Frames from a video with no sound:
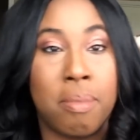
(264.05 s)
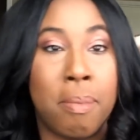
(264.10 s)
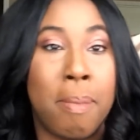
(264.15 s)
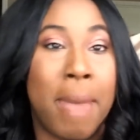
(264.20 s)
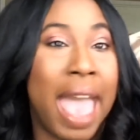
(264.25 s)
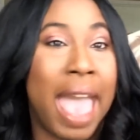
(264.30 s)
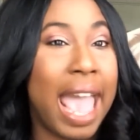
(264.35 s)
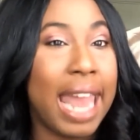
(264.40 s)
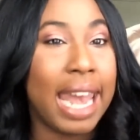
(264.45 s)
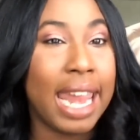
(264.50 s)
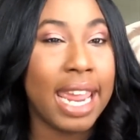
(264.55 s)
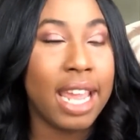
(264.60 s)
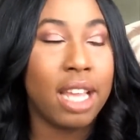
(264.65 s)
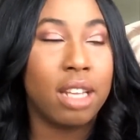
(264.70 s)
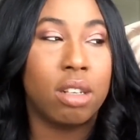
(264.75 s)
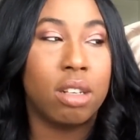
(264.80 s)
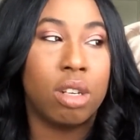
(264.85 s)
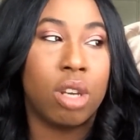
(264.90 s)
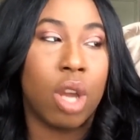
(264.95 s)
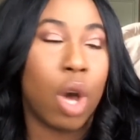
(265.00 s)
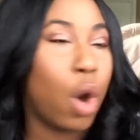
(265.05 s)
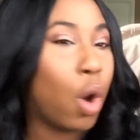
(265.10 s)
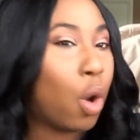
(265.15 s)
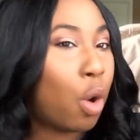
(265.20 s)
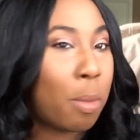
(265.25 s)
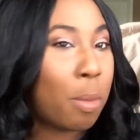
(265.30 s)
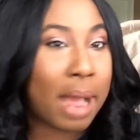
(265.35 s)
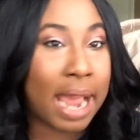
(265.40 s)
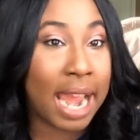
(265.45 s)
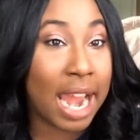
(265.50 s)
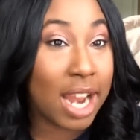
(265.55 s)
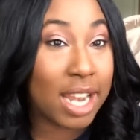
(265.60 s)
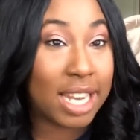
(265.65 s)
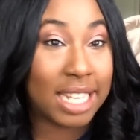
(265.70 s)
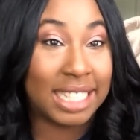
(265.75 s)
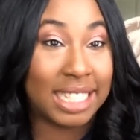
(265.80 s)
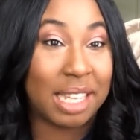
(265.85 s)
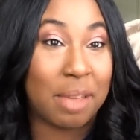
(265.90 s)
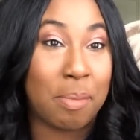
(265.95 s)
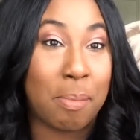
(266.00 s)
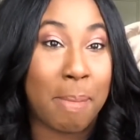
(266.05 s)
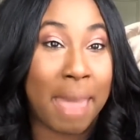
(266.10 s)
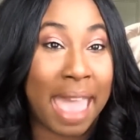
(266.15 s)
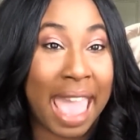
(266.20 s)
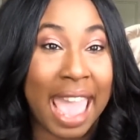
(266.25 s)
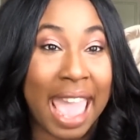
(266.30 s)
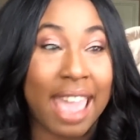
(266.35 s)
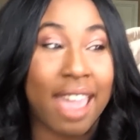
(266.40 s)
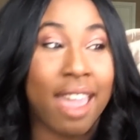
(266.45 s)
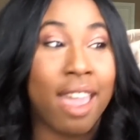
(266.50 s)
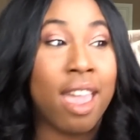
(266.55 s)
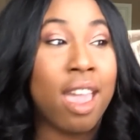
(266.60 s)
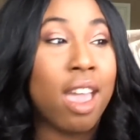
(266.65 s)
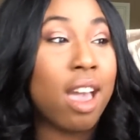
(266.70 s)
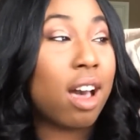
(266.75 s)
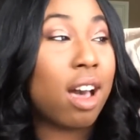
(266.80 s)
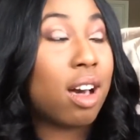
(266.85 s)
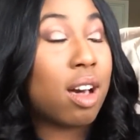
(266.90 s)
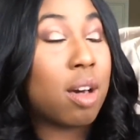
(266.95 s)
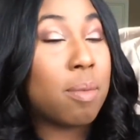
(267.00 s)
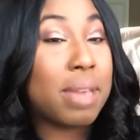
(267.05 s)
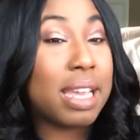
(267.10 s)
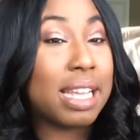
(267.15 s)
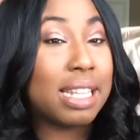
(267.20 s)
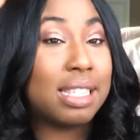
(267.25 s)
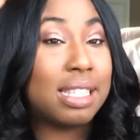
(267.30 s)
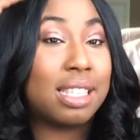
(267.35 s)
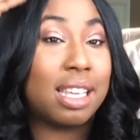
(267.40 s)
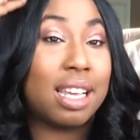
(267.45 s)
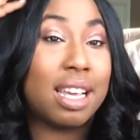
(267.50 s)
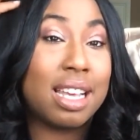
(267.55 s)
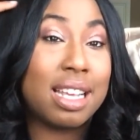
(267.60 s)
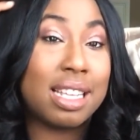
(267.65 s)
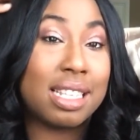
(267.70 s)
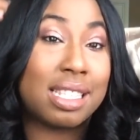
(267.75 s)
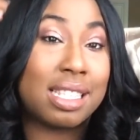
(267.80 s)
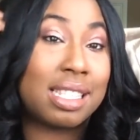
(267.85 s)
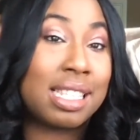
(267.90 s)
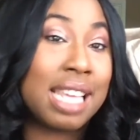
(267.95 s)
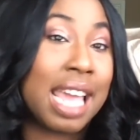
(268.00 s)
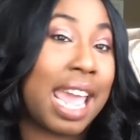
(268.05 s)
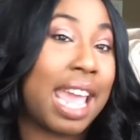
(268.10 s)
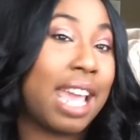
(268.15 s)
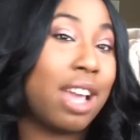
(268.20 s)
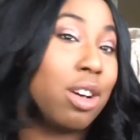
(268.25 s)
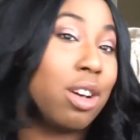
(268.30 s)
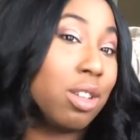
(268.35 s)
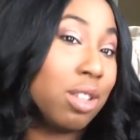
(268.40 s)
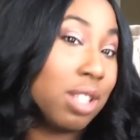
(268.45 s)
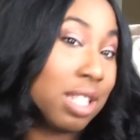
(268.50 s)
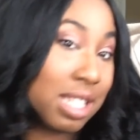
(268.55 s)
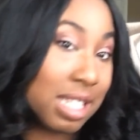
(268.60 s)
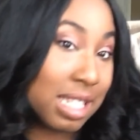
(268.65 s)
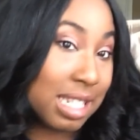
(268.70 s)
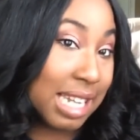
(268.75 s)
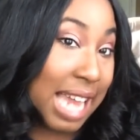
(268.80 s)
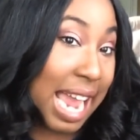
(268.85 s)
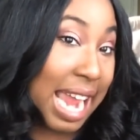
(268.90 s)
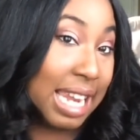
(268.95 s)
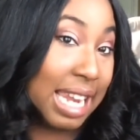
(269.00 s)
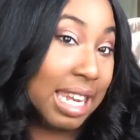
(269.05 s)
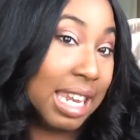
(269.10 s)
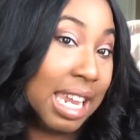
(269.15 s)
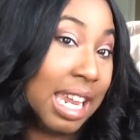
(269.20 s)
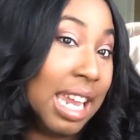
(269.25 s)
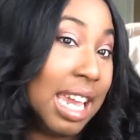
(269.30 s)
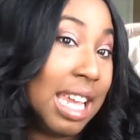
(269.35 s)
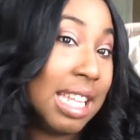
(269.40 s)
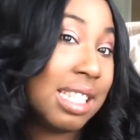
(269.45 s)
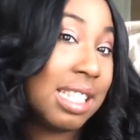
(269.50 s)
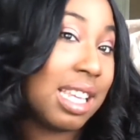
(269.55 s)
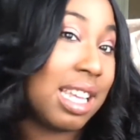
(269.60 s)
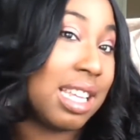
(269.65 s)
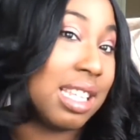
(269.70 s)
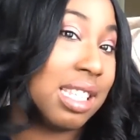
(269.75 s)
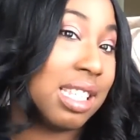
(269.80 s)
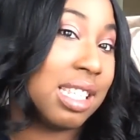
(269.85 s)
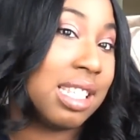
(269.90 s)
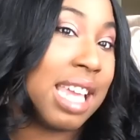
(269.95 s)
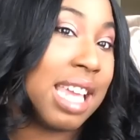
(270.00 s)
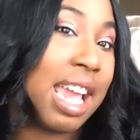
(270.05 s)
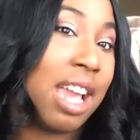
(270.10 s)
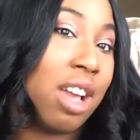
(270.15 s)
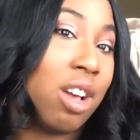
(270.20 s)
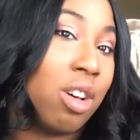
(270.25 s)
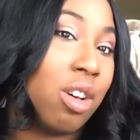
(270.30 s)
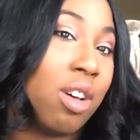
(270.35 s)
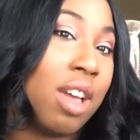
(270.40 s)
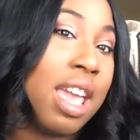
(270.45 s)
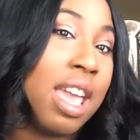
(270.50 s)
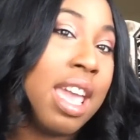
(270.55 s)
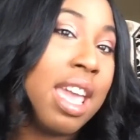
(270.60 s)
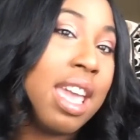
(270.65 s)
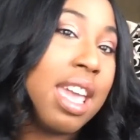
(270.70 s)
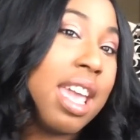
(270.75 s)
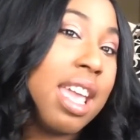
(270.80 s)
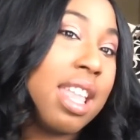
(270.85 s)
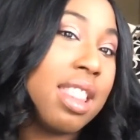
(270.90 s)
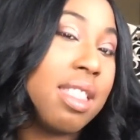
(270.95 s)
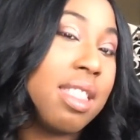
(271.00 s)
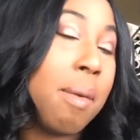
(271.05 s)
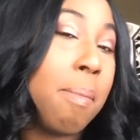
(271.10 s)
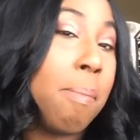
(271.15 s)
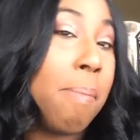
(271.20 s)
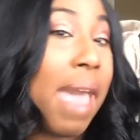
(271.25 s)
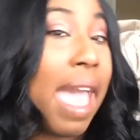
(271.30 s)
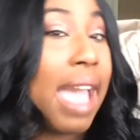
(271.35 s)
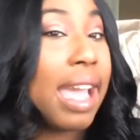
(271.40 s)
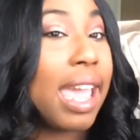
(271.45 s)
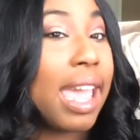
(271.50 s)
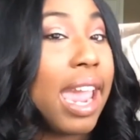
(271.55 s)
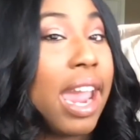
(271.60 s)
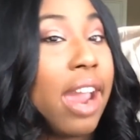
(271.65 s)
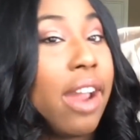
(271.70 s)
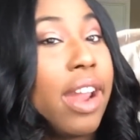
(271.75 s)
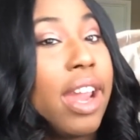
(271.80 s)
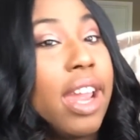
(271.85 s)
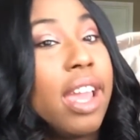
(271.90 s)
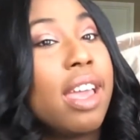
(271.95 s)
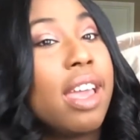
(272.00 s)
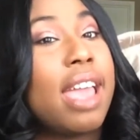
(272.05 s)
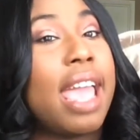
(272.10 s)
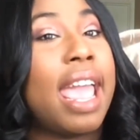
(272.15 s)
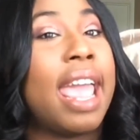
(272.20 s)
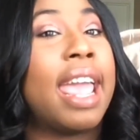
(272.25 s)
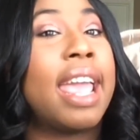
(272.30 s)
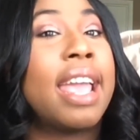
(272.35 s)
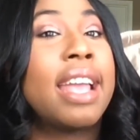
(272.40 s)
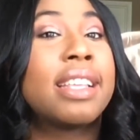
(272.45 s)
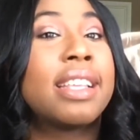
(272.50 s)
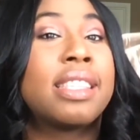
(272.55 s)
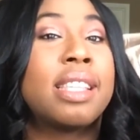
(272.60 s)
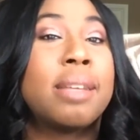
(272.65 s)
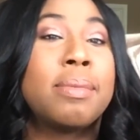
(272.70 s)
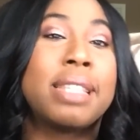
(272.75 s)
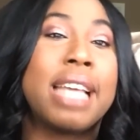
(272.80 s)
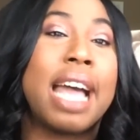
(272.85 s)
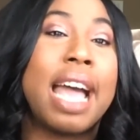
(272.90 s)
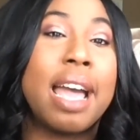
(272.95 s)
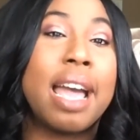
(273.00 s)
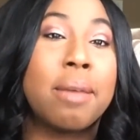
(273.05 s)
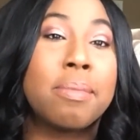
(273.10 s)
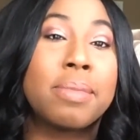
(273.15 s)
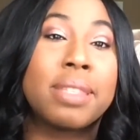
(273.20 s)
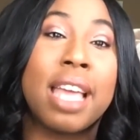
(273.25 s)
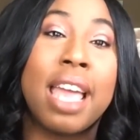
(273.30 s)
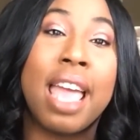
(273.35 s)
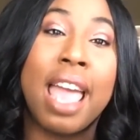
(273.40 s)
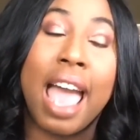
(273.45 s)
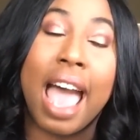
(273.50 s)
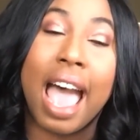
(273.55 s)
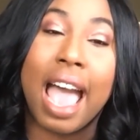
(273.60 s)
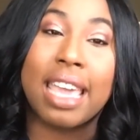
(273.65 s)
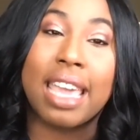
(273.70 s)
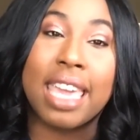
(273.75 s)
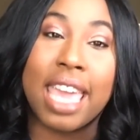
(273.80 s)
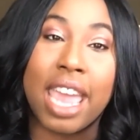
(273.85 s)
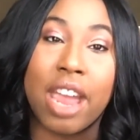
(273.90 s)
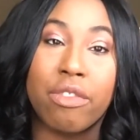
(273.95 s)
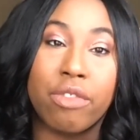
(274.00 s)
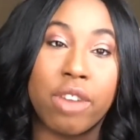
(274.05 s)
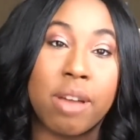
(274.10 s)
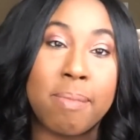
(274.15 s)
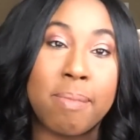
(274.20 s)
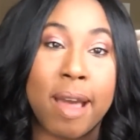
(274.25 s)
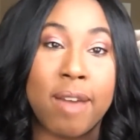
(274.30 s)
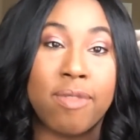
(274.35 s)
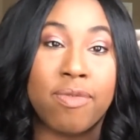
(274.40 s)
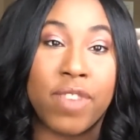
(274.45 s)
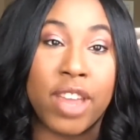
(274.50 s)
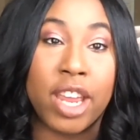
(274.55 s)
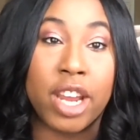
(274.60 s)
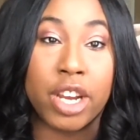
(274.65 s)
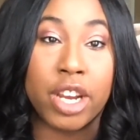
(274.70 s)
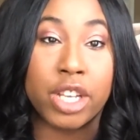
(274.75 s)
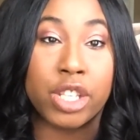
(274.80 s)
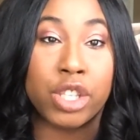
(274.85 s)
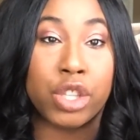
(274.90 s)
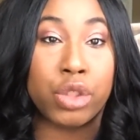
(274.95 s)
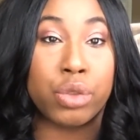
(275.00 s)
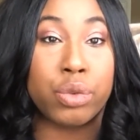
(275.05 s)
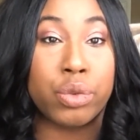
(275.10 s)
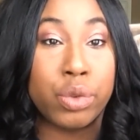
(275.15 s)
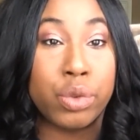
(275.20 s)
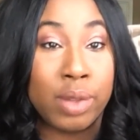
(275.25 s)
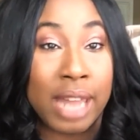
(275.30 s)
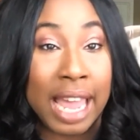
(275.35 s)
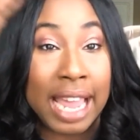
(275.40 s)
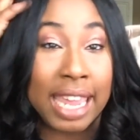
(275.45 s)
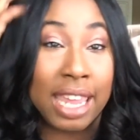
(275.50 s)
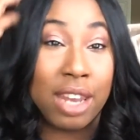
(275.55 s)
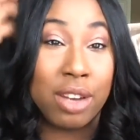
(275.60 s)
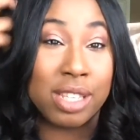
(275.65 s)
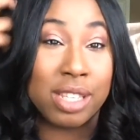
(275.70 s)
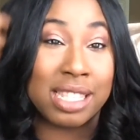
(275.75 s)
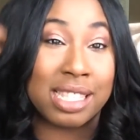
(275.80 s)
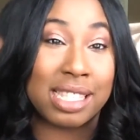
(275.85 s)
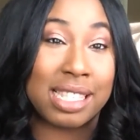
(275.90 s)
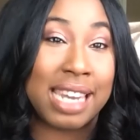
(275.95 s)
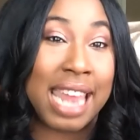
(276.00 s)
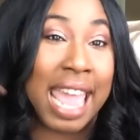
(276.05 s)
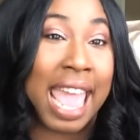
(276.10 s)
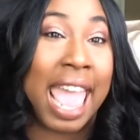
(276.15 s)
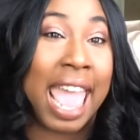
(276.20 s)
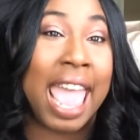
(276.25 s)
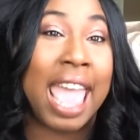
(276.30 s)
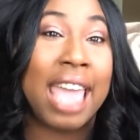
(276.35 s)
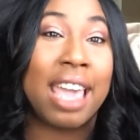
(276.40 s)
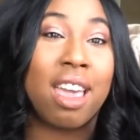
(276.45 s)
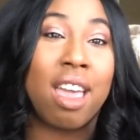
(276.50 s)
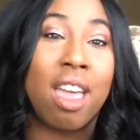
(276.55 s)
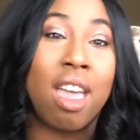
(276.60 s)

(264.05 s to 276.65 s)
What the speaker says: Matting, no, my hair doesn't mat. It does tangle slightly. It tends to tangle in the back area, and sometimes I can't run my fingers through, like it'll snag